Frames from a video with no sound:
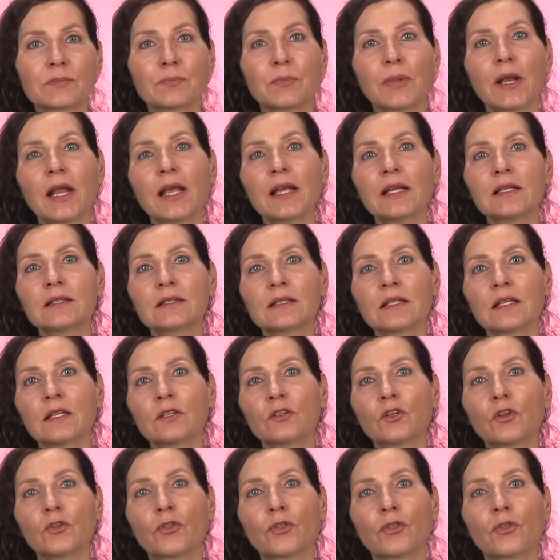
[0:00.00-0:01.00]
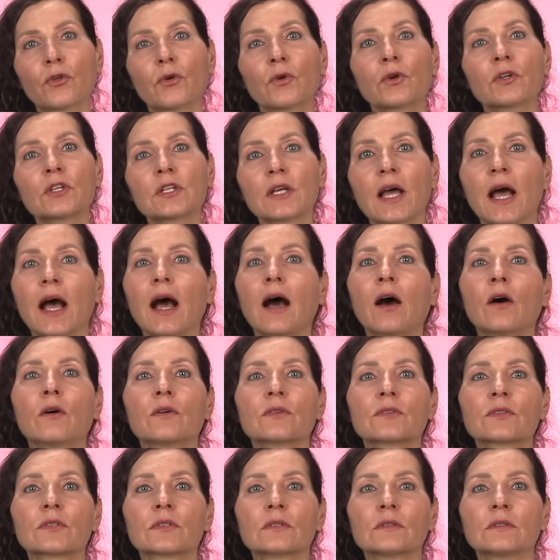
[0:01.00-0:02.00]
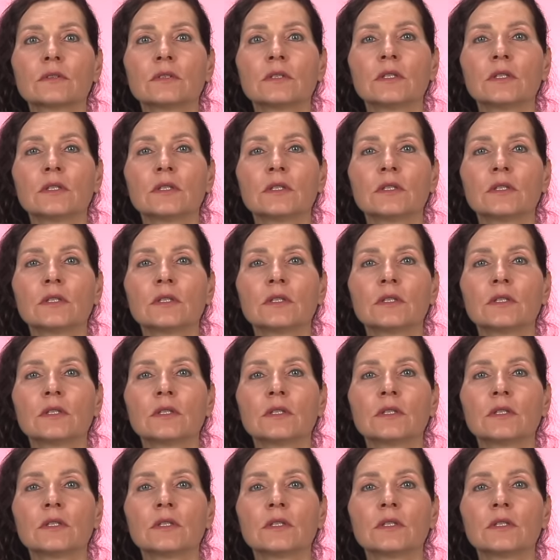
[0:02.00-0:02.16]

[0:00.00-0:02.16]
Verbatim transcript: place in the third house,